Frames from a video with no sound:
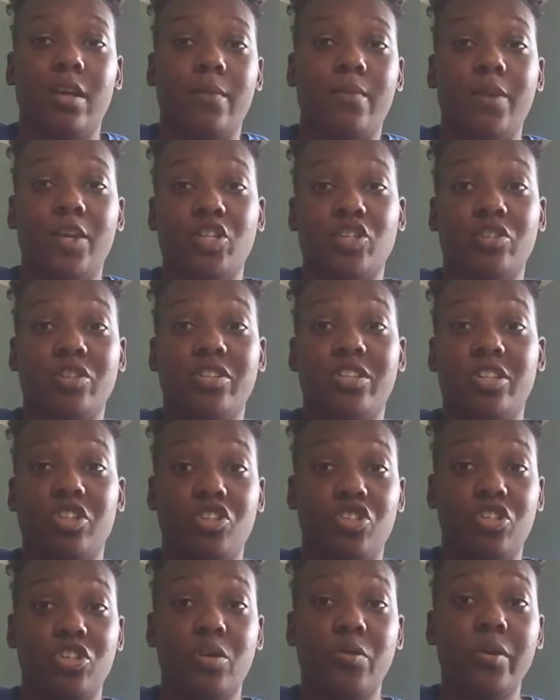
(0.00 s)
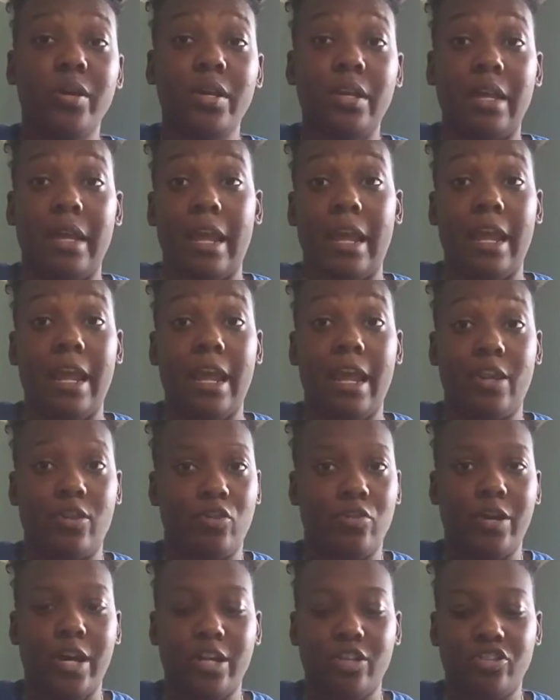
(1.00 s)
Make sure it says show it, and
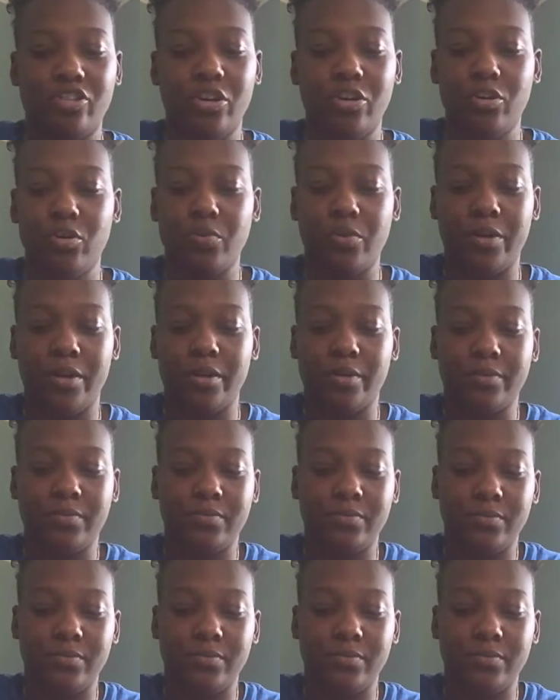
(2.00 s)
you got your underwear.